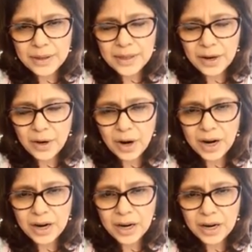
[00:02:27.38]
There
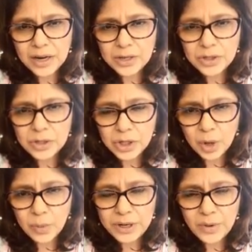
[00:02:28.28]
are
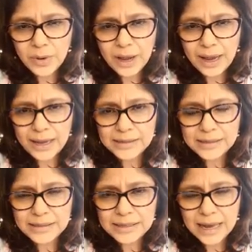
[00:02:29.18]
so many
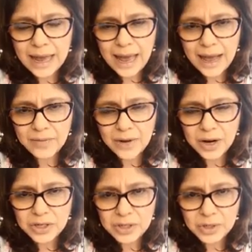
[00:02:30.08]
ways to have
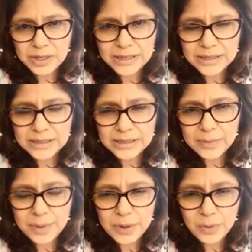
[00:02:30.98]
our students
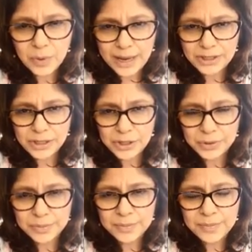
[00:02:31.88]
be read
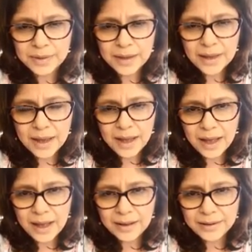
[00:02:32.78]
to.
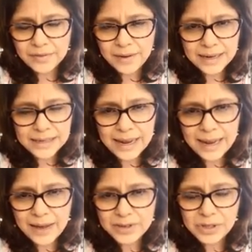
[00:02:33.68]
In fact, I
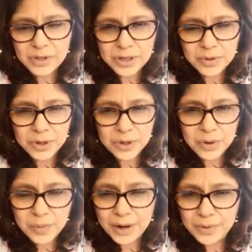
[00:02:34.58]
have a student with
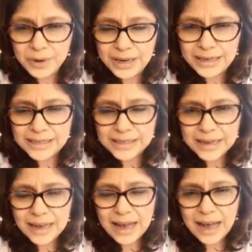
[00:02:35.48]
whom I read
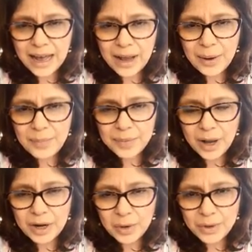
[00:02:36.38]
on
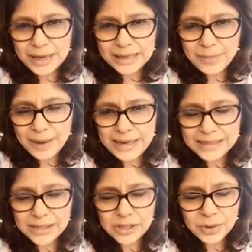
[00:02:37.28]
a weekly
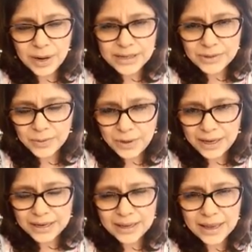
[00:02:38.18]
basis, twice a
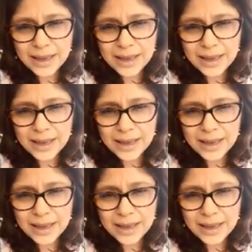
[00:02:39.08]
week.